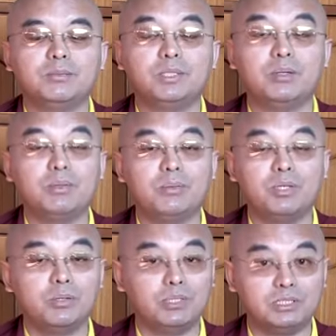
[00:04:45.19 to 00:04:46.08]
9,
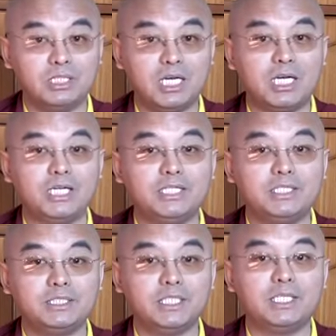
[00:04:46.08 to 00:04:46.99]

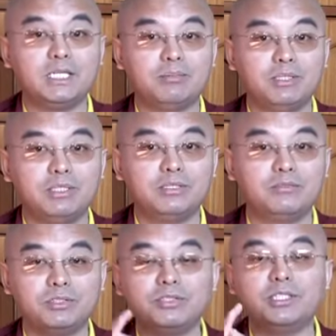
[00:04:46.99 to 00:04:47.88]
10, 11,
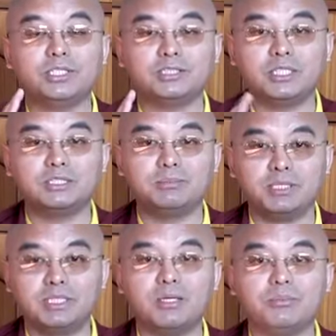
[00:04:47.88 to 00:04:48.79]
for 3 years I
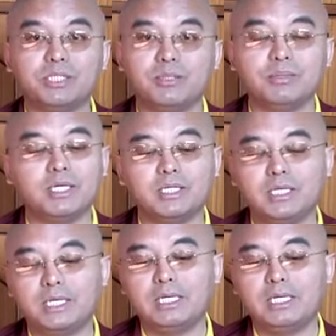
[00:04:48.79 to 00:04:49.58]
spent time with him, and